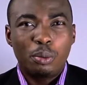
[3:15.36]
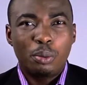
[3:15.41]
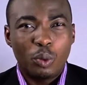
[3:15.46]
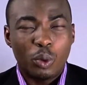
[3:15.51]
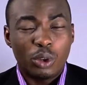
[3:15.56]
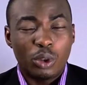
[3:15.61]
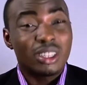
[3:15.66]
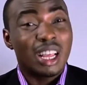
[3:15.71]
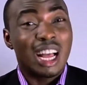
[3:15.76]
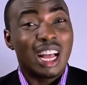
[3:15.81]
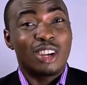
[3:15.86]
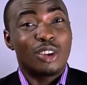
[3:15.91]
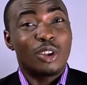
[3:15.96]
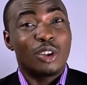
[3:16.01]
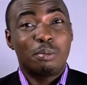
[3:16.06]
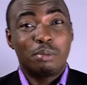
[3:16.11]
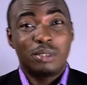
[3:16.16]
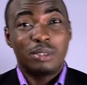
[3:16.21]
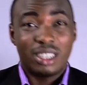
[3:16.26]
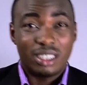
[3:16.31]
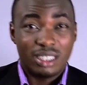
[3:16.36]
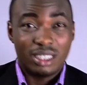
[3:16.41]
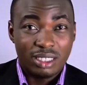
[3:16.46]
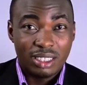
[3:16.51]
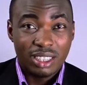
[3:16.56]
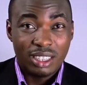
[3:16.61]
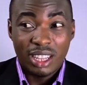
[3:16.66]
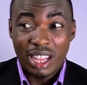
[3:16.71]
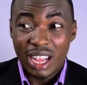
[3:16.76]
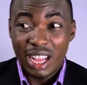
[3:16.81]
was adopted,
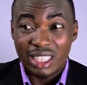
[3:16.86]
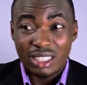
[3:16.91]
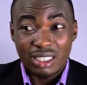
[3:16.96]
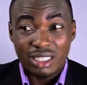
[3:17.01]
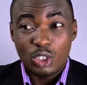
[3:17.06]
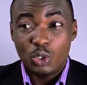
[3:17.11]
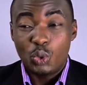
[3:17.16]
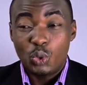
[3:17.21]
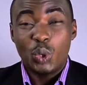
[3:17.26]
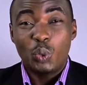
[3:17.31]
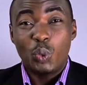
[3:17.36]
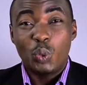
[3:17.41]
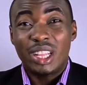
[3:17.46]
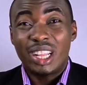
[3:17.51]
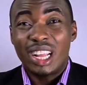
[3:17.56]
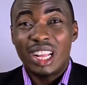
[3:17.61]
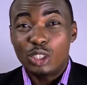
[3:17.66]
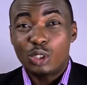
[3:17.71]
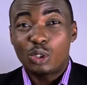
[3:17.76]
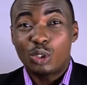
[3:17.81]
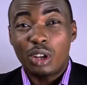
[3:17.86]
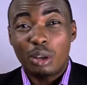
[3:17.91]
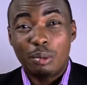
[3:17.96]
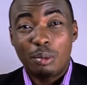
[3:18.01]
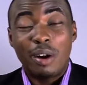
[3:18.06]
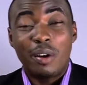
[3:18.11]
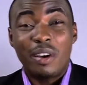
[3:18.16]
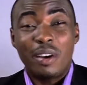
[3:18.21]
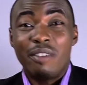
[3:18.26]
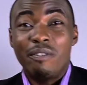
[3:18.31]
and we can't talk
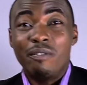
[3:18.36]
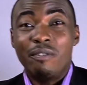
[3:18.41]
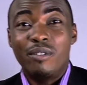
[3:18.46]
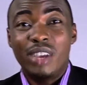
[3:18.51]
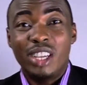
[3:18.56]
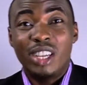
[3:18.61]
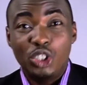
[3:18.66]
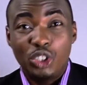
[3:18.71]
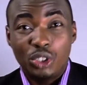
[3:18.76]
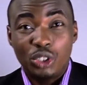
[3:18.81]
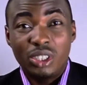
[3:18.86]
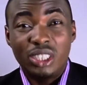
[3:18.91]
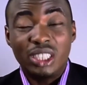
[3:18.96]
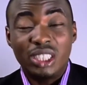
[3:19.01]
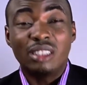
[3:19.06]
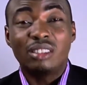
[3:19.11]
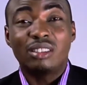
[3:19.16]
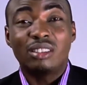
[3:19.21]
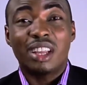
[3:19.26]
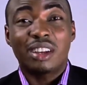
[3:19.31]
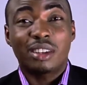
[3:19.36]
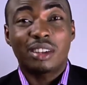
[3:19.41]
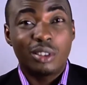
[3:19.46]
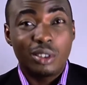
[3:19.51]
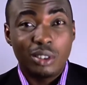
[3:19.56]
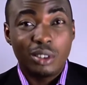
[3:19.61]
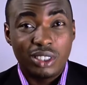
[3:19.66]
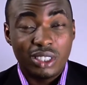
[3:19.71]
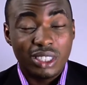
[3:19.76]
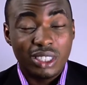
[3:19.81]
about invention in
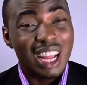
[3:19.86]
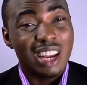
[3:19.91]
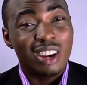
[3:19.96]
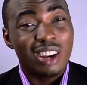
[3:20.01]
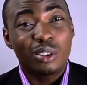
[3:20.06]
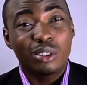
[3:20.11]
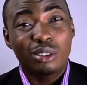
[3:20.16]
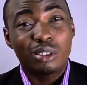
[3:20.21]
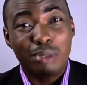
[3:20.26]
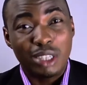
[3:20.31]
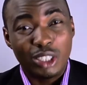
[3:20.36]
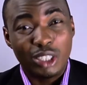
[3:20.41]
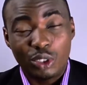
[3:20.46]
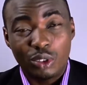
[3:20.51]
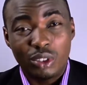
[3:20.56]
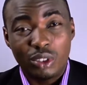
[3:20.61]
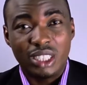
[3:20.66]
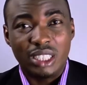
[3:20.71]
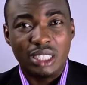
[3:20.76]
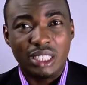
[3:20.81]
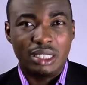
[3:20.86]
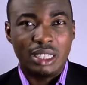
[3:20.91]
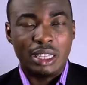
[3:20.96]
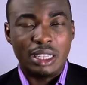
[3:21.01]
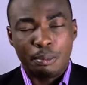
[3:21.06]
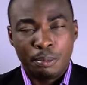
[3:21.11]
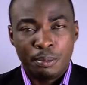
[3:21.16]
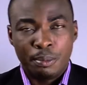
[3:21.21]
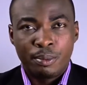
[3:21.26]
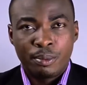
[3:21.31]
technology and not mention his name.
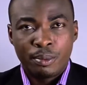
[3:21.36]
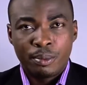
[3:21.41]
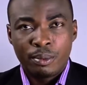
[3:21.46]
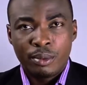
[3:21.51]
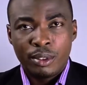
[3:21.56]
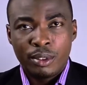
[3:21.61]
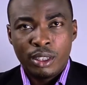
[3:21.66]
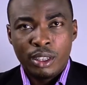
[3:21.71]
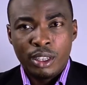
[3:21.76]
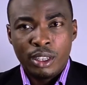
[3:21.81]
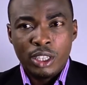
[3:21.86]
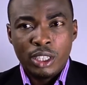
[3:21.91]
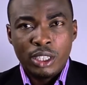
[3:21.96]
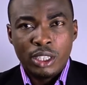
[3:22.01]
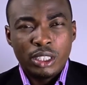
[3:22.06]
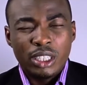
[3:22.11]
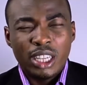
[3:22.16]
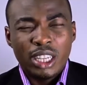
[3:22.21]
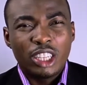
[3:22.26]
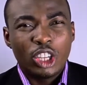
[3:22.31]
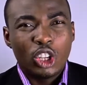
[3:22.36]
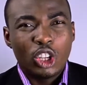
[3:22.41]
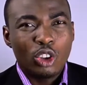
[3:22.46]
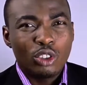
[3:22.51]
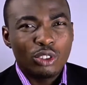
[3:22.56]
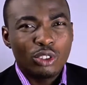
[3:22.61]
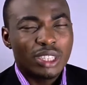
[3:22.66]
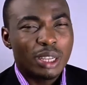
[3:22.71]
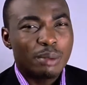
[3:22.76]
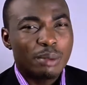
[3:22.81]
There's a
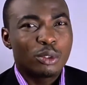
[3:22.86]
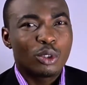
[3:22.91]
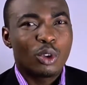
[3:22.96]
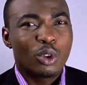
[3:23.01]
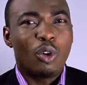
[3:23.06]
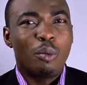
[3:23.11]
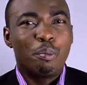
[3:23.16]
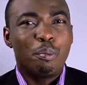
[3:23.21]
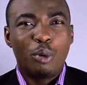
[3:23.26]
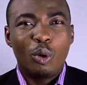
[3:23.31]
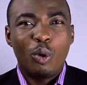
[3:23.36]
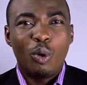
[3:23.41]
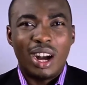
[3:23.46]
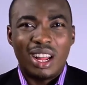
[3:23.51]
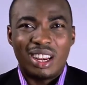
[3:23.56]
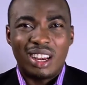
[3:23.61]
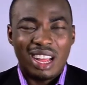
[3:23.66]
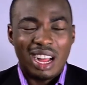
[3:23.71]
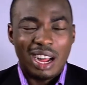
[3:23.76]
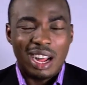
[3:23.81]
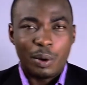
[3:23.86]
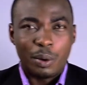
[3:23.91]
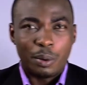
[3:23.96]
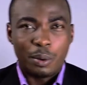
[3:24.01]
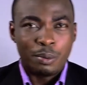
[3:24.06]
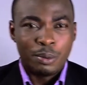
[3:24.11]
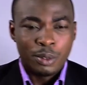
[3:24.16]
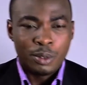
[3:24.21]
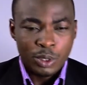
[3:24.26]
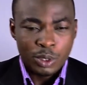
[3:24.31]
concept called bow and arrow.
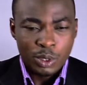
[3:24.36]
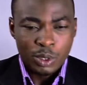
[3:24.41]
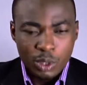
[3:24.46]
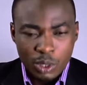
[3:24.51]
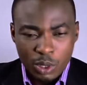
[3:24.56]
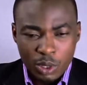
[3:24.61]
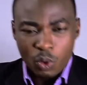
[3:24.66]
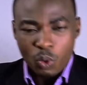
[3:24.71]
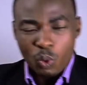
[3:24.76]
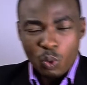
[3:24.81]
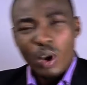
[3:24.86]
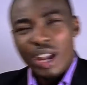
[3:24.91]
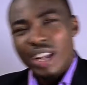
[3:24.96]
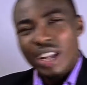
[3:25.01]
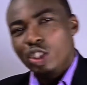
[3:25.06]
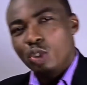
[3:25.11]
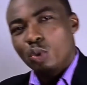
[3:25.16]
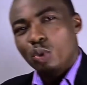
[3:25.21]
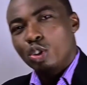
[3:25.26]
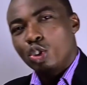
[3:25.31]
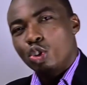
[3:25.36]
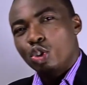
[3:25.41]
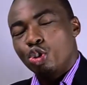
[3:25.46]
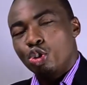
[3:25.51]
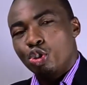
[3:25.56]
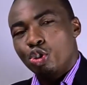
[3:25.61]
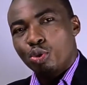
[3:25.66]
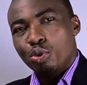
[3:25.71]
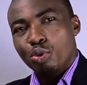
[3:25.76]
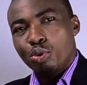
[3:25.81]
When you want to
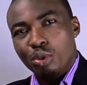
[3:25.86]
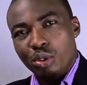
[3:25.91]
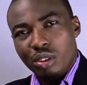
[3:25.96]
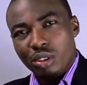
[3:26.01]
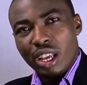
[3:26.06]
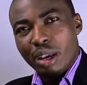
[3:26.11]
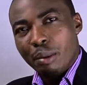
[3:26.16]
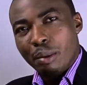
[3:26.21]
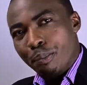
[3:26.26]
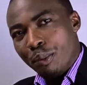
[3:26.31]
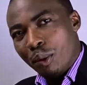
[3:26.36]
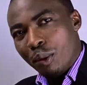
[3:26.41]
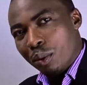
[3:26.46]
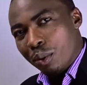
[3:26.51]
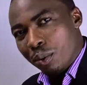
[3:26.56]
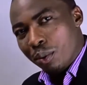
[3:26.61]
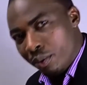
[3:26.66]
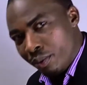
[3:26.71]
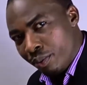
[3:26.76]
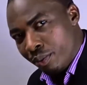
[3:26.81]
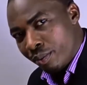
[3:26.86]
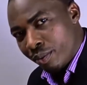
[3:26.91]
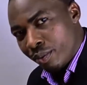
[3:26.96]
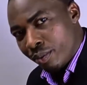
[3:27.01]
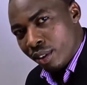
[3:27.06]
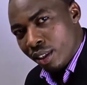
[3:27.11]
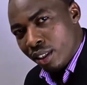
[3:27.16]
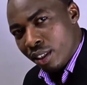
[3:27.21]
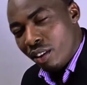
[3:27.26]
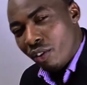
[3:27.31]
shoot a bow,
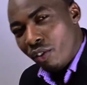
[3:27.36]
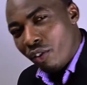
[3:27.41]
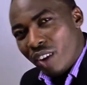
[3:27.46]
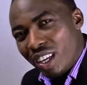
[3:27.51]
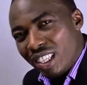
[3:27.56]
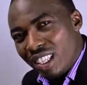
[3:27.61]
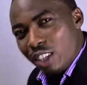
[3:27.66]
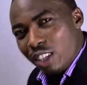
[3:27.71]
the farther